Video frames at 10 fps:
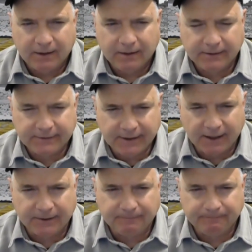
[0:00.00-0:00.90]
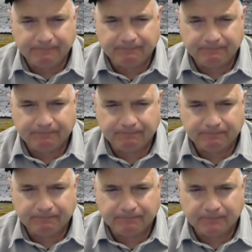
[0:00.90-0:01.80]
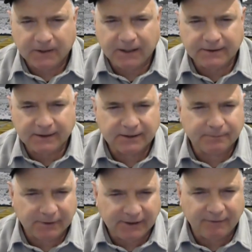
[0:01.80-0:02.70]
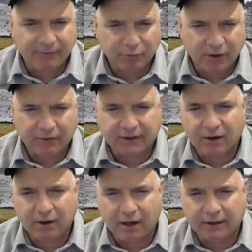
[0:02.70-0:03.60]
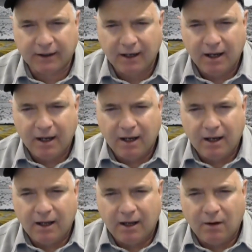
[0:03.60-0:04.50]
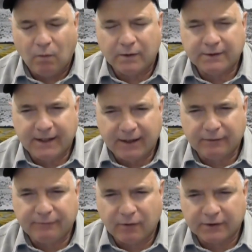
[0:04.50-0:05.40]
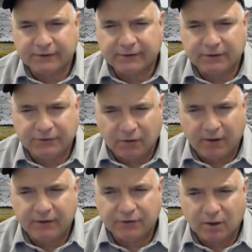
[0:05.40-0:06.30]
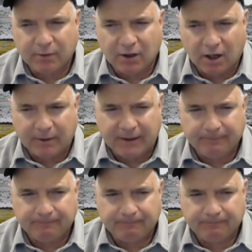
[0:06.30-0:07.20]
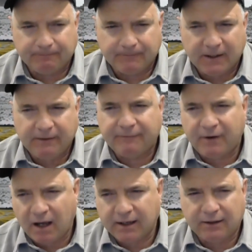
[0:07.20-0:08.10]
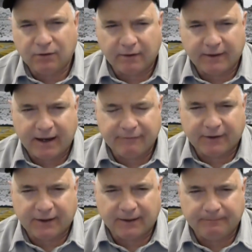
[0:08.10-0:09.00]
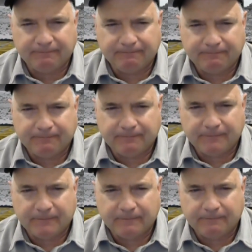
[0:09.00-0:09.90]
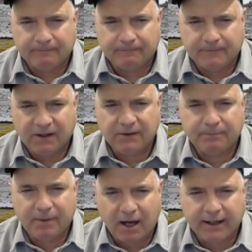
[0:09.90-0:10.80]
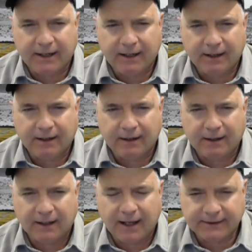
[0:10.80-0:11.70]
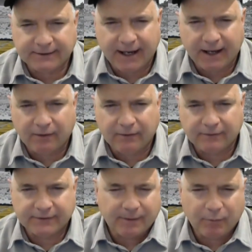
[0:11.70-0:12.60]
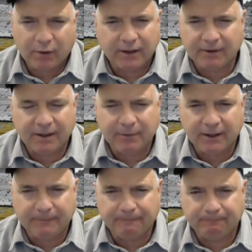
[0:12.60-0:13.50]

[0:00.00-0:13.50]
His son, Gisela's beloved brother Gerhard, was later forced to join the German army. He fought in North Africa. His body lies now somewhere in Libya.